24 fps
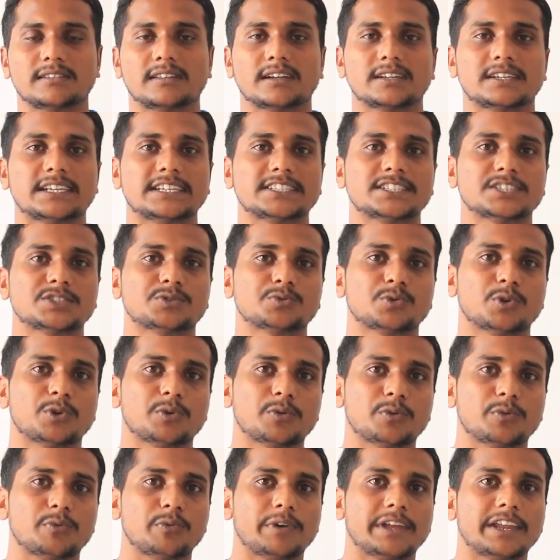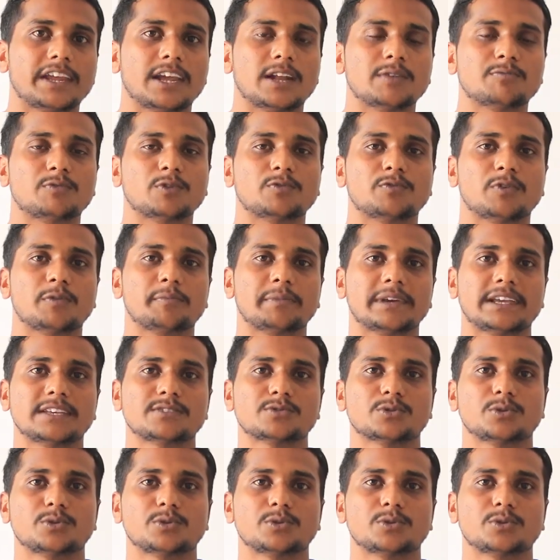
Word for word: The teachers were very helpful for me.